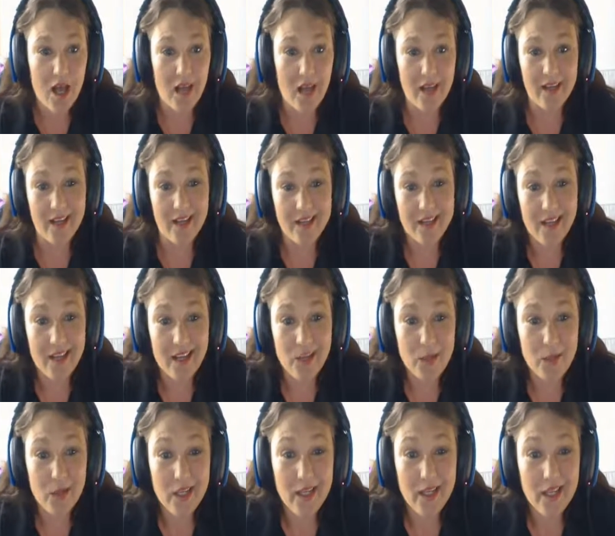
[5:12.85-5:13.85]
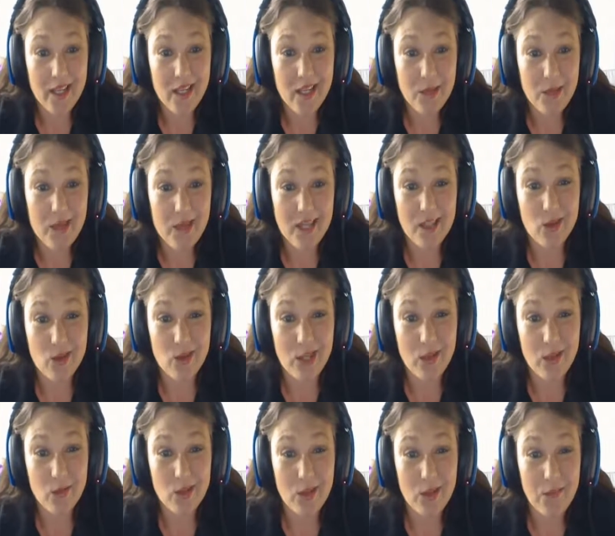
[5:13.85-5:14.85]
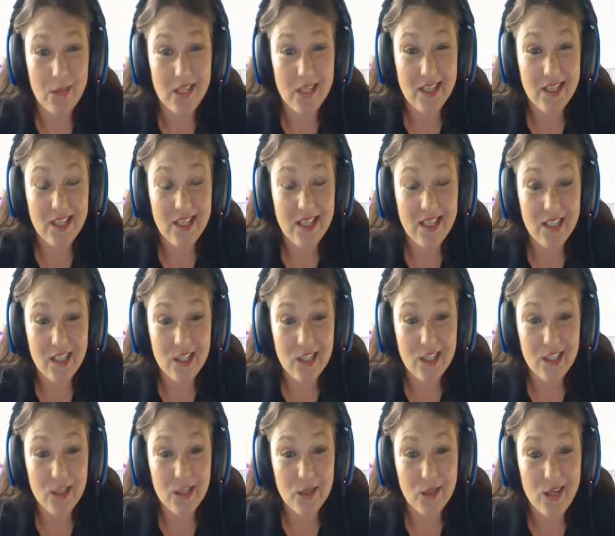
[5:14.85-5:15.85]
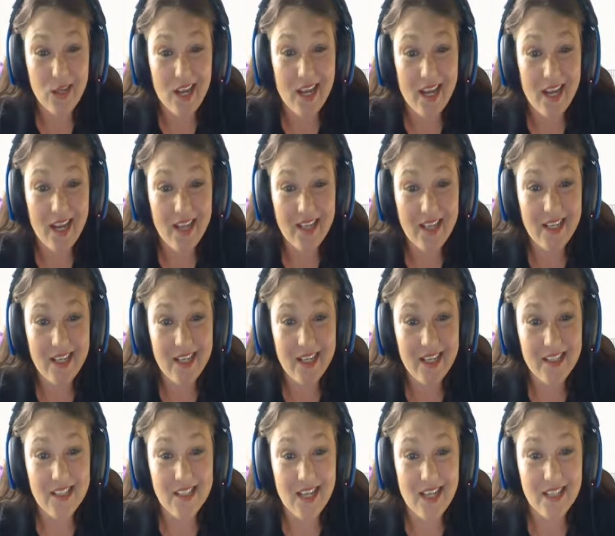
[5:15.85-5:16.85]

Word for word: I like playing that game. I don't like really being the killer. I hate it.